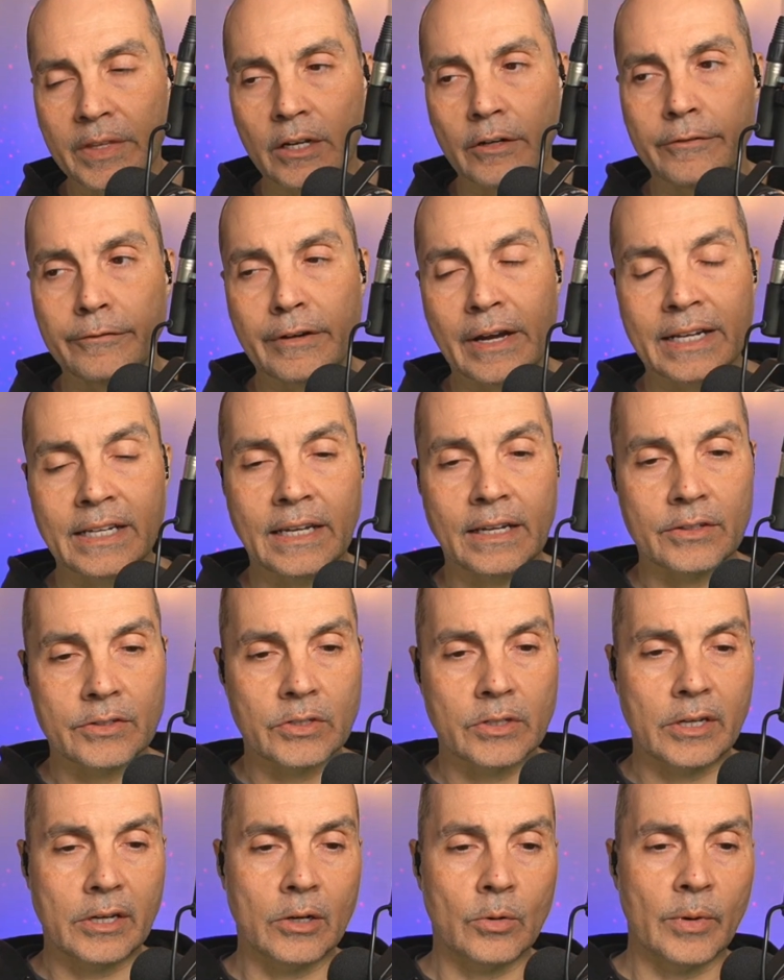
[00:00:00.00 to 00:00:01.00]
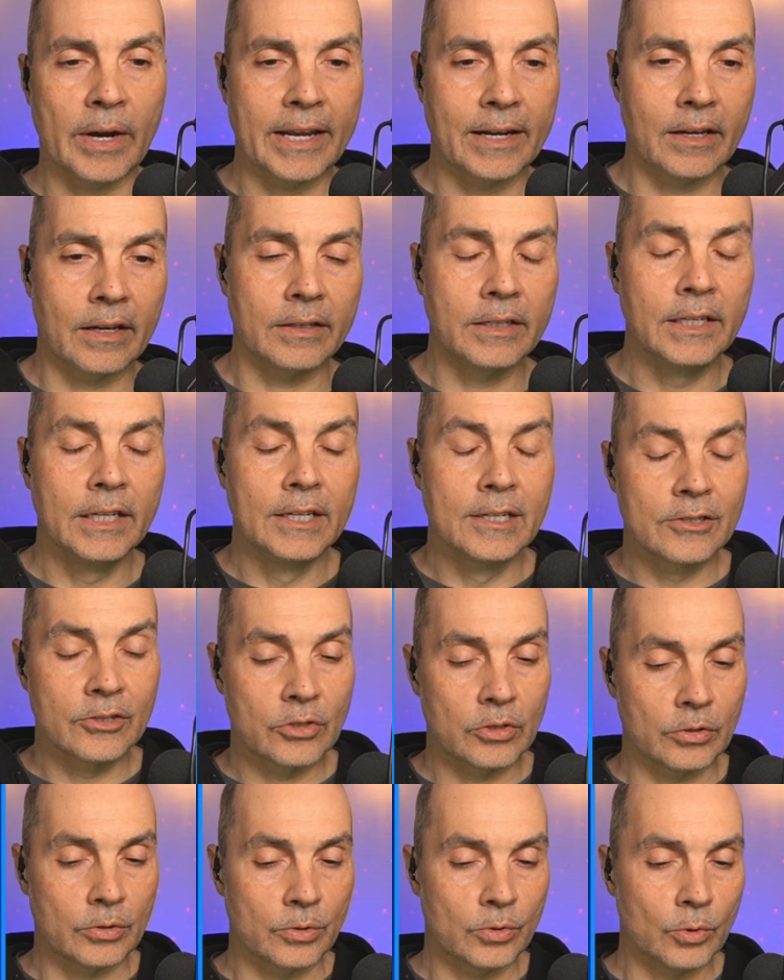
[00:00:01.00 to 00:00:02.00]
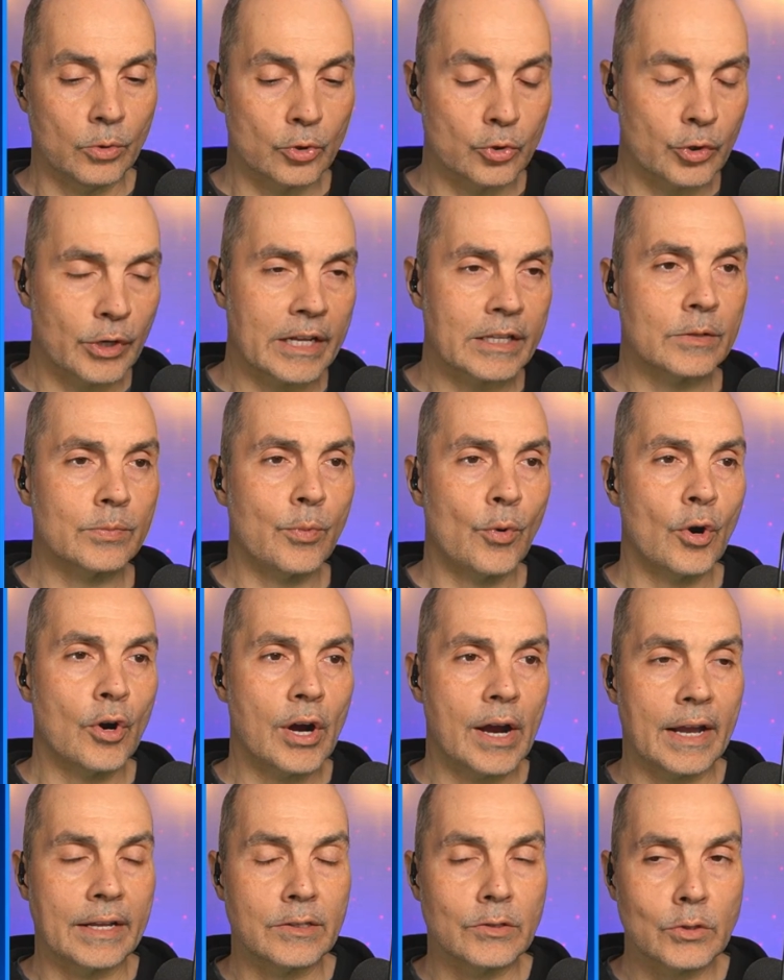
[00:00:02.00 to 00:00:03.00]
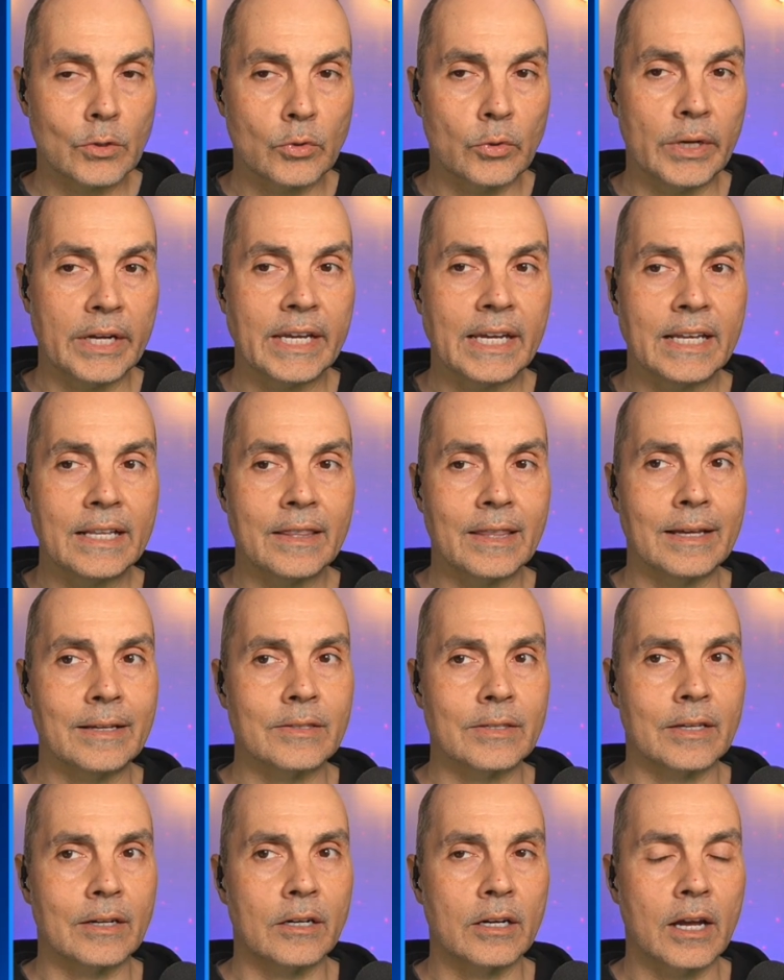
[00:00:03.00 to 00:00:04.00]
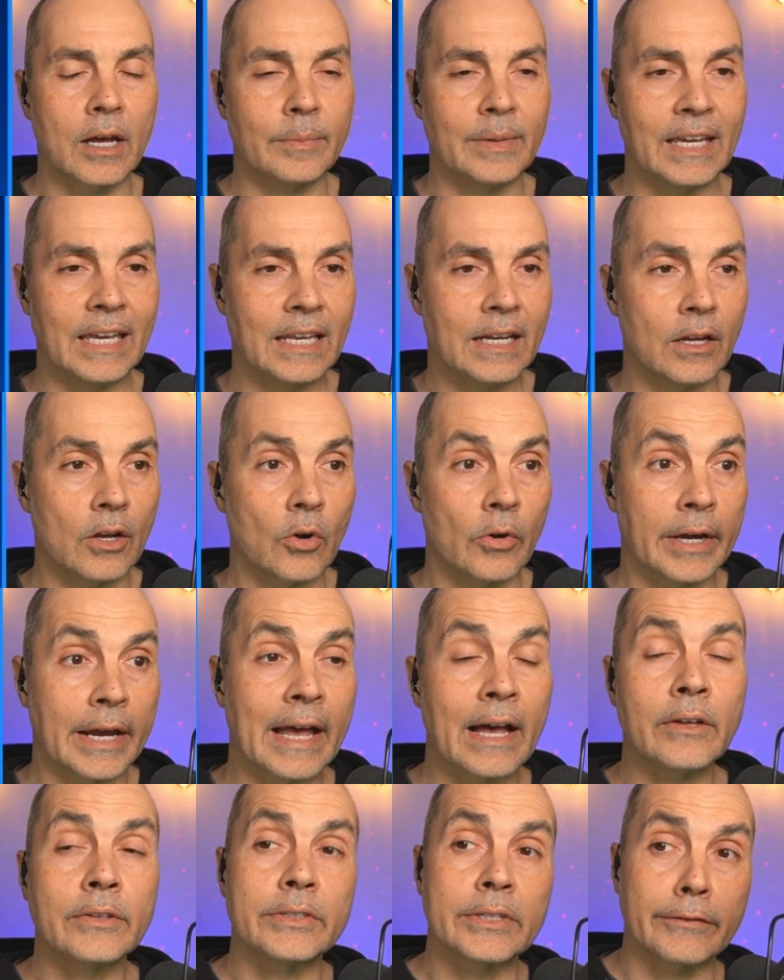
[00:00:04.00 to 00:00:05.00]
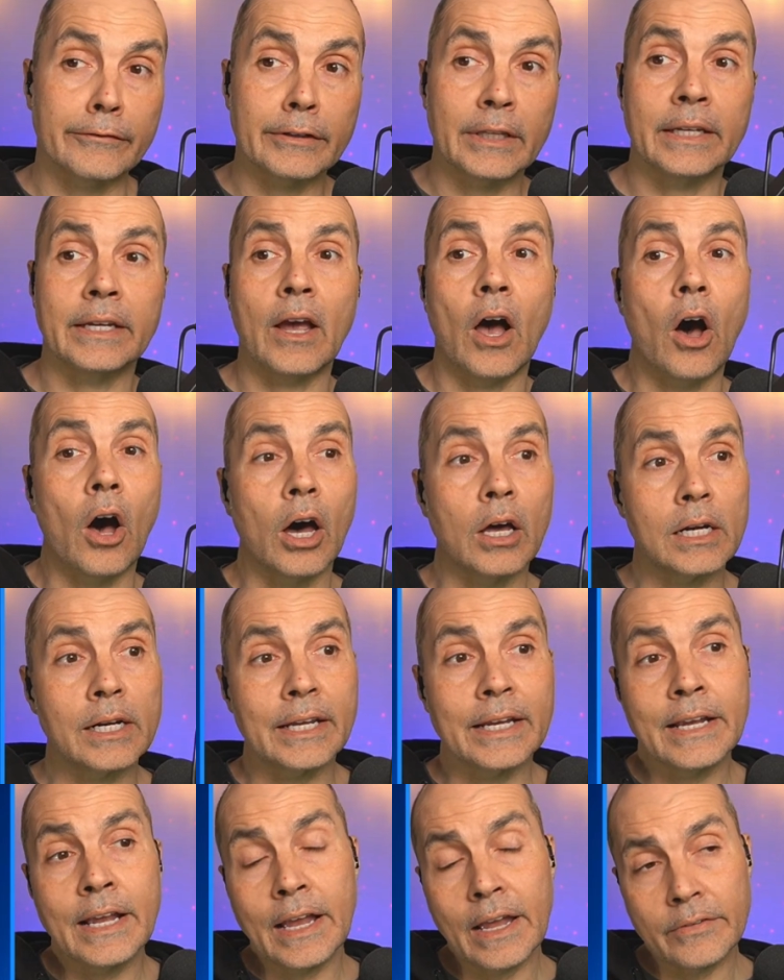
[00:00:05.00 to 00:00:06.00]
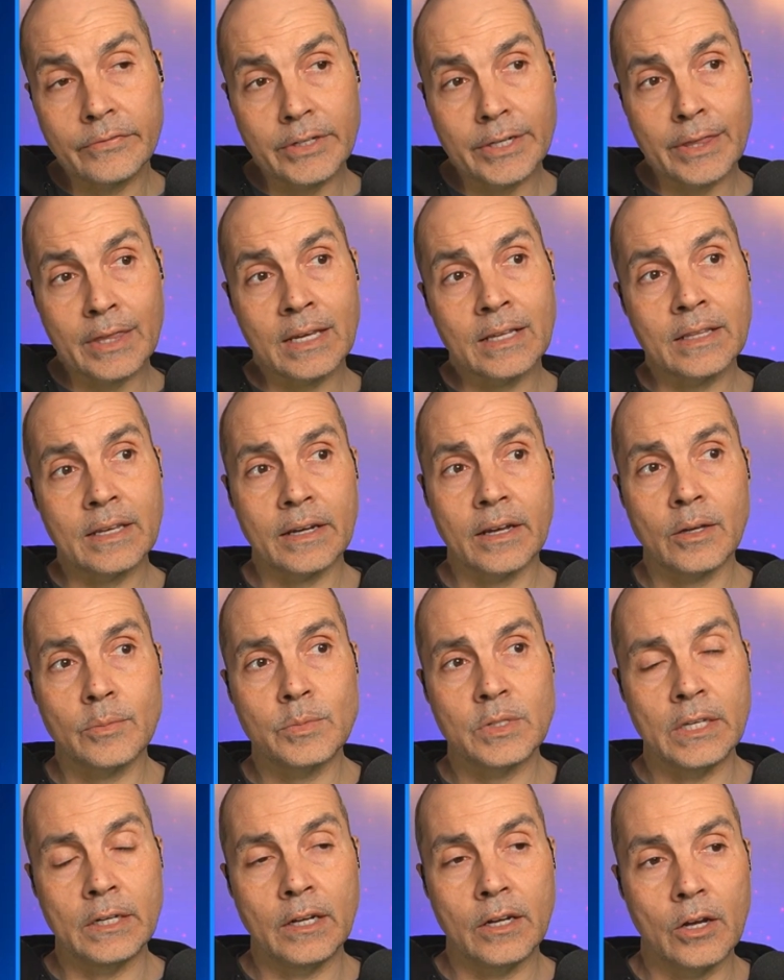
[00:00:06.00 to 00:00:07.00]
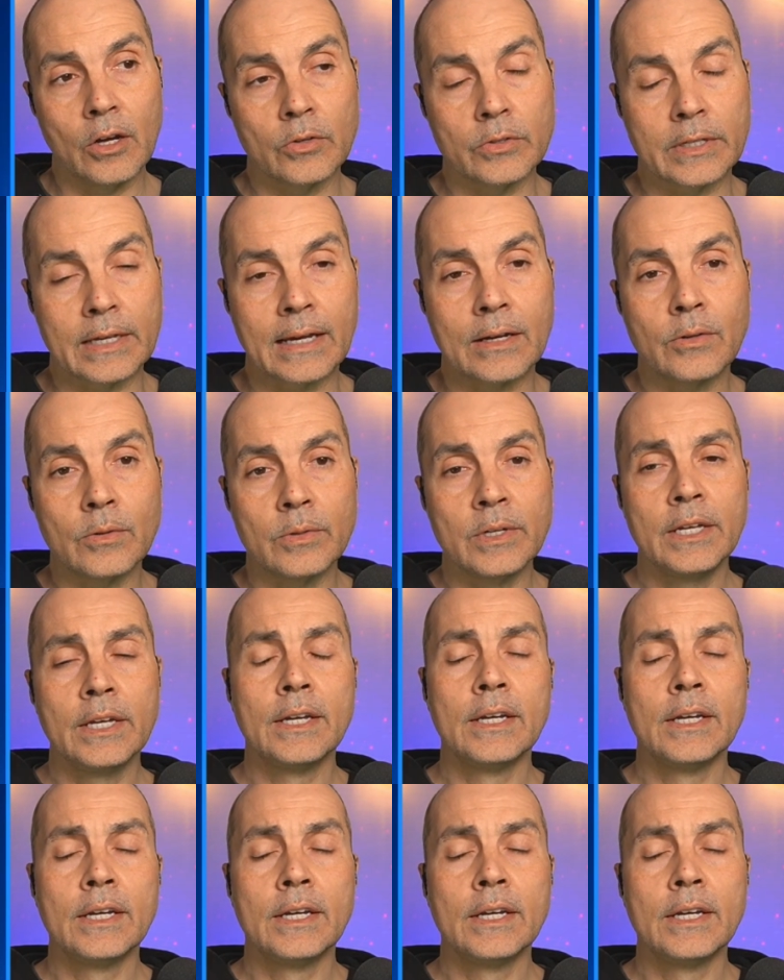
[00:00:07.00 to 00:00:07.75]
Finding a secure way to transport and screen things that are coming in and going out, and definitely auditing everything that comes in and goes out.